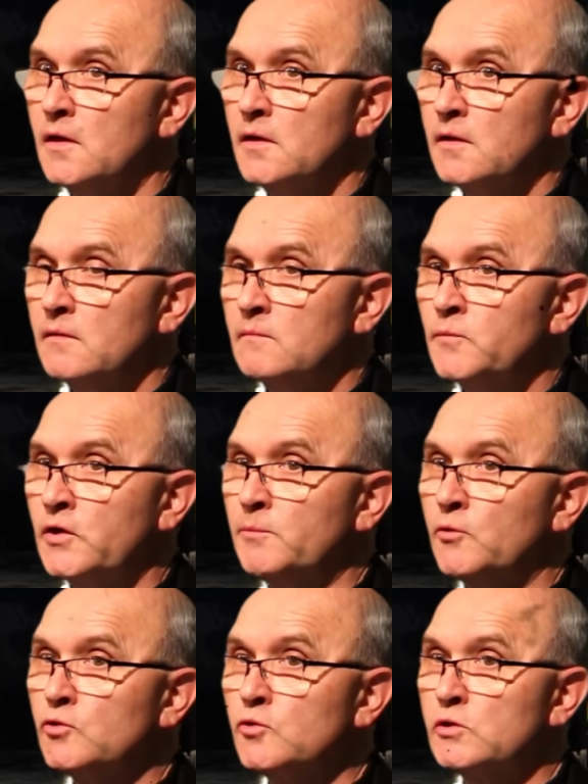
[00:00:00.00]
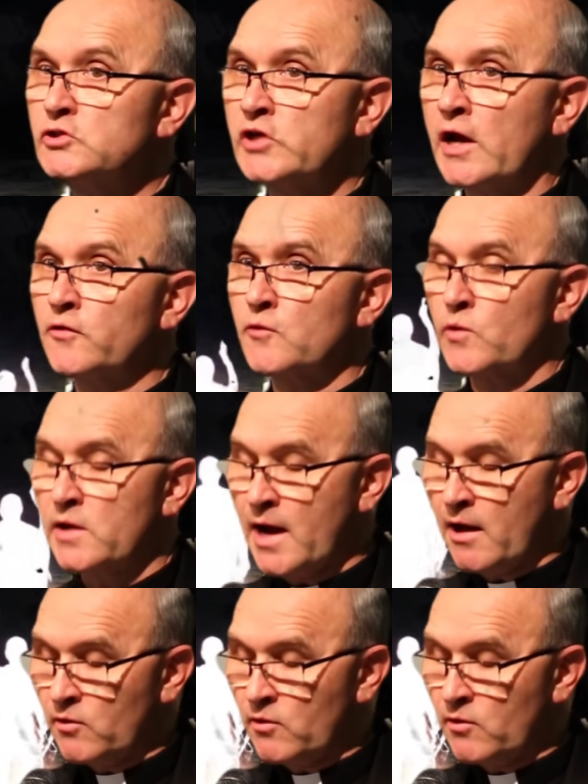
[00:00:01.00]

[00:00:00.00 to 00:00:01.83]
Cardinal Ritter, a man